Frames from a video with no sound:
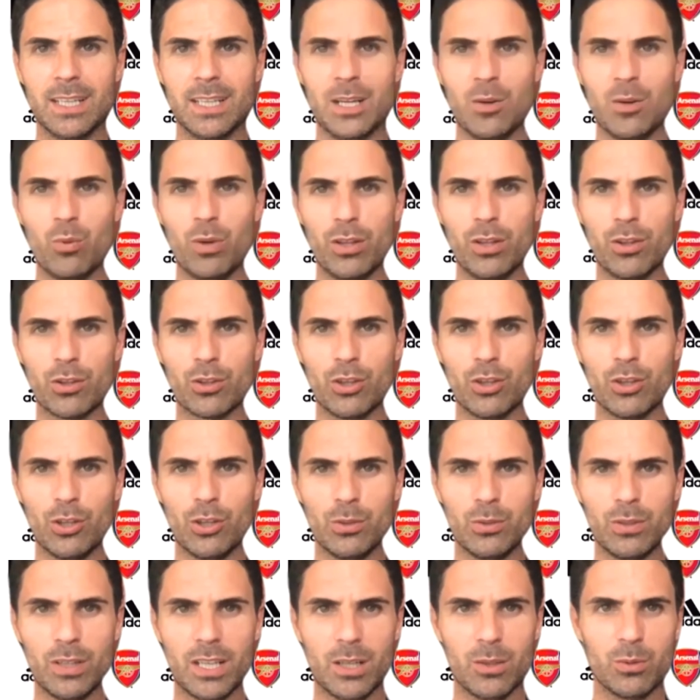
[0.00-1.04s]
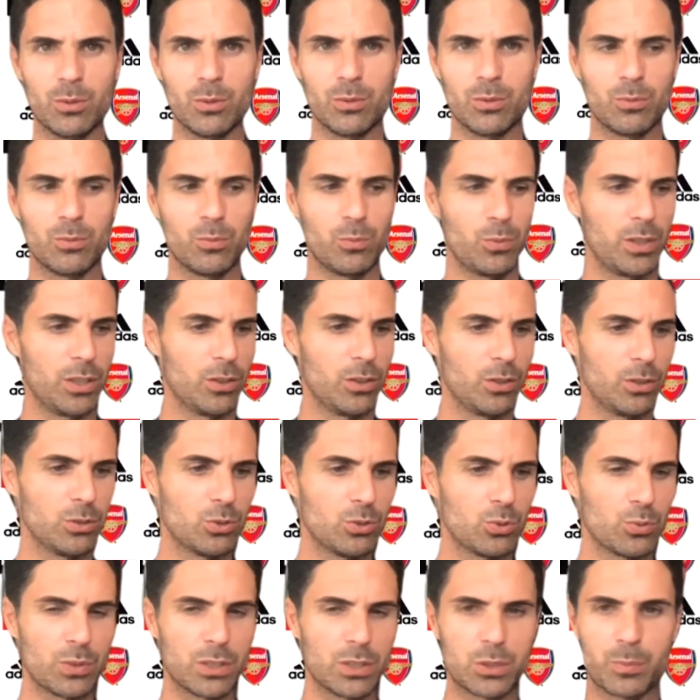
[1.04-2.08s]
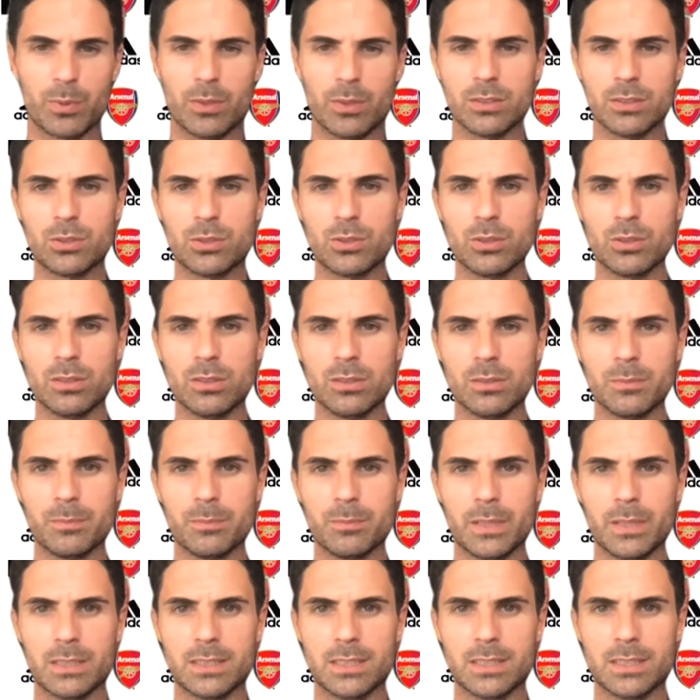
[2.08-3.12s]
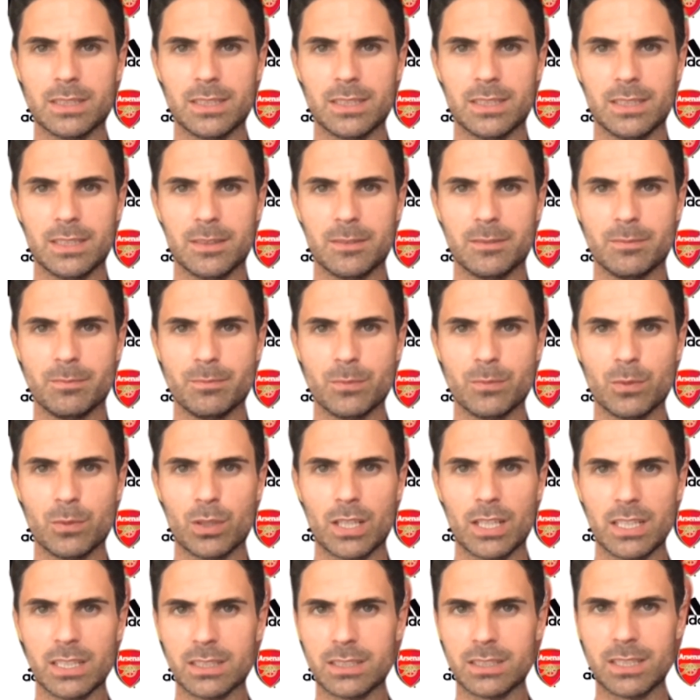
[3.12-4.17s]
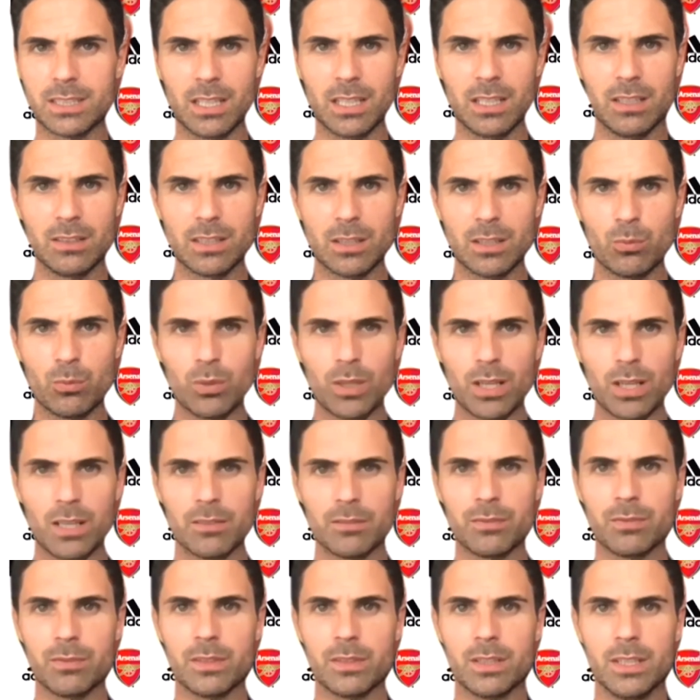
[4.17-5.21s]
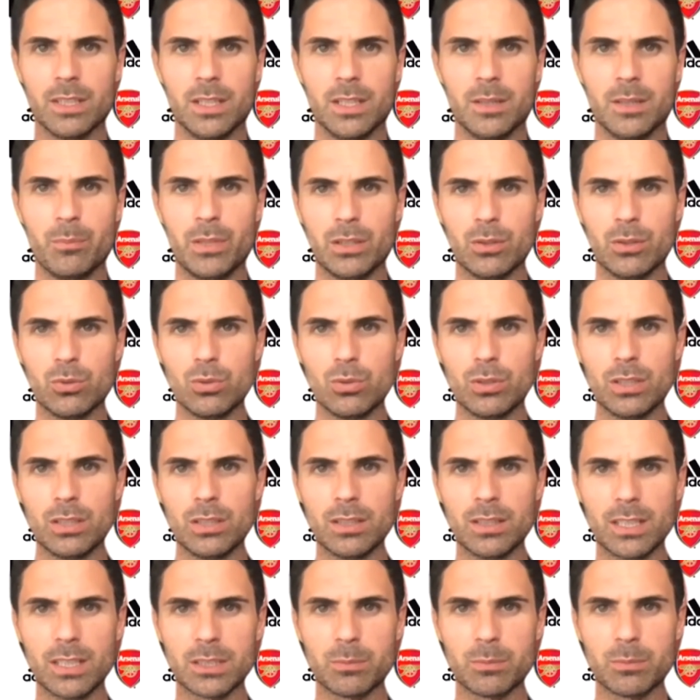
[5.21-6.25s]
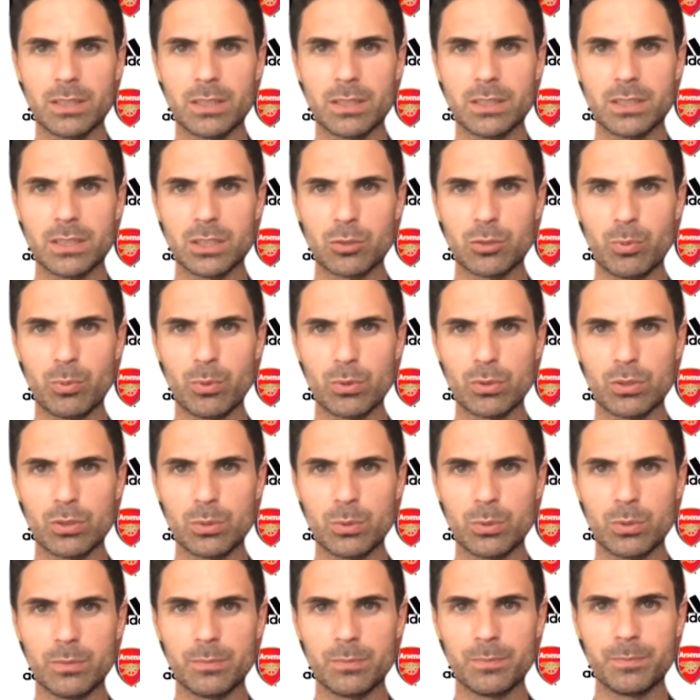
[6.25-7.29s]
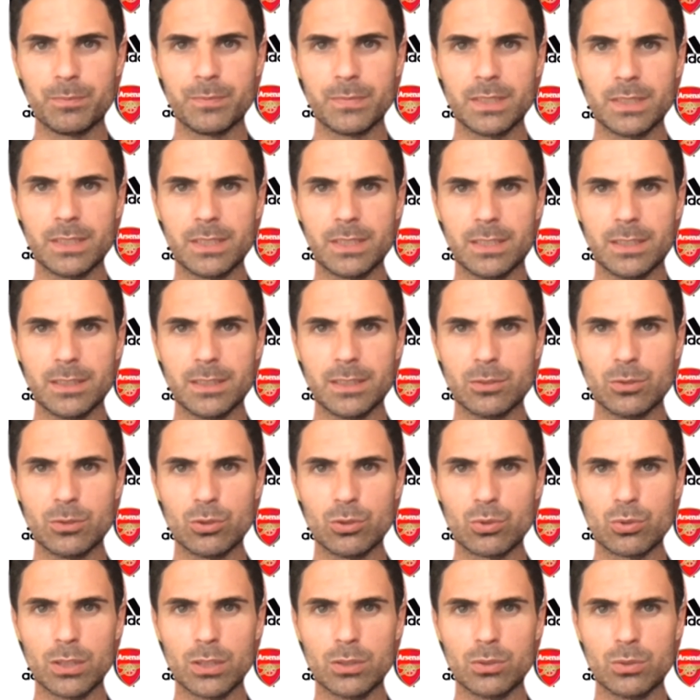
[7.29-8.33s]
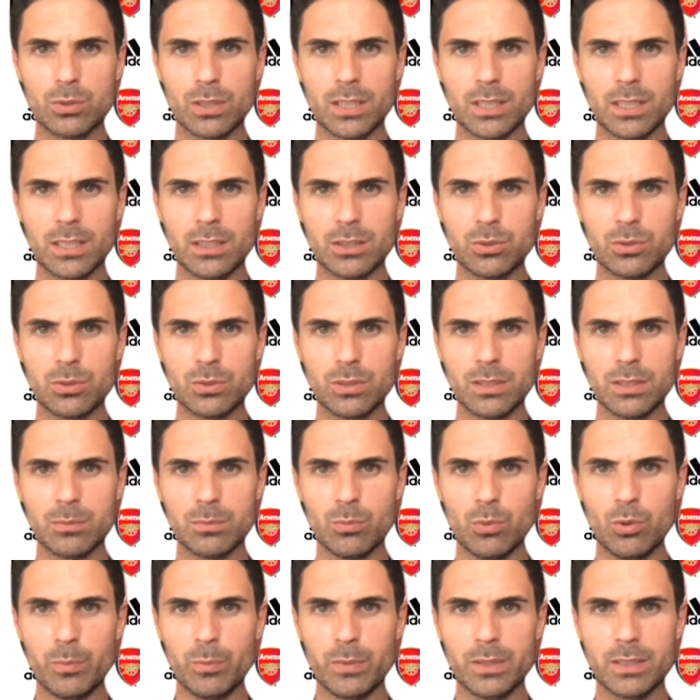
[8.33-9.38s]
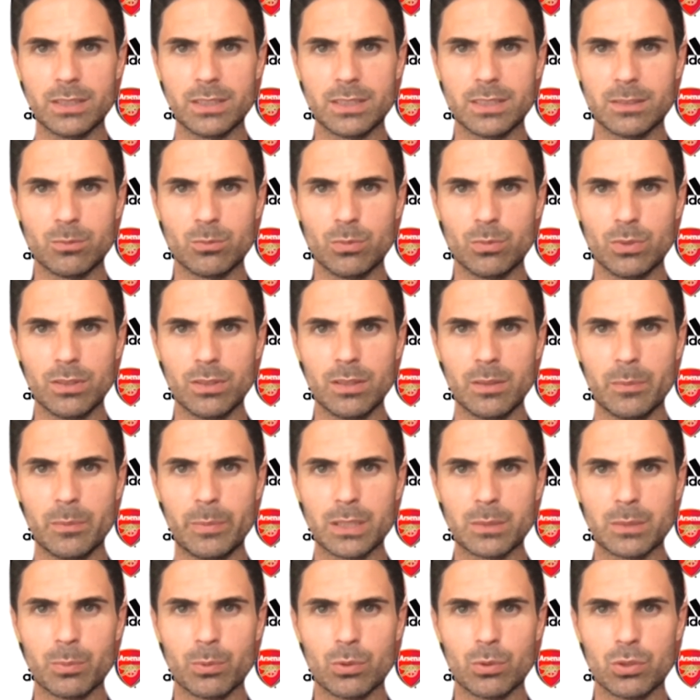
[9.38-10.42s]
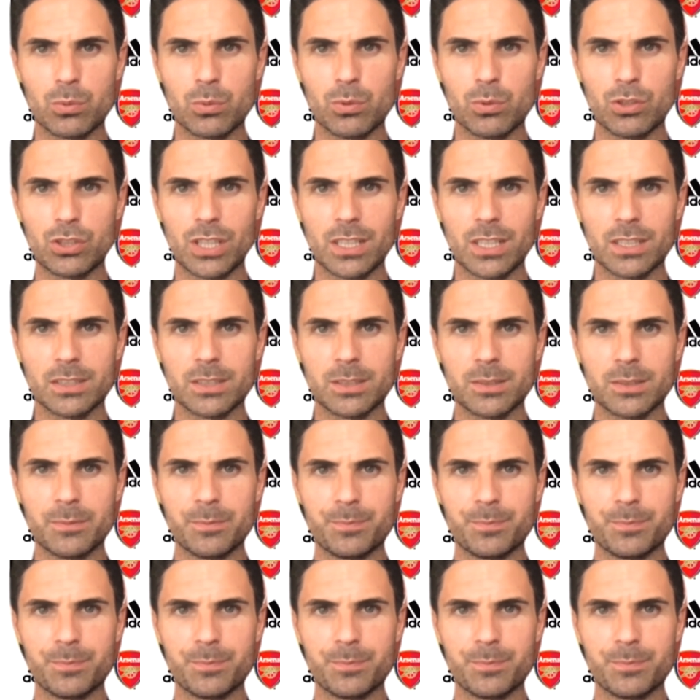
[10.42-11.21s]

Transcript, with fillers: we don't know how we're going to respond to, but uh, what I can tell you that we have been doing as much as possible and to try to get into these moments with the best possible chance.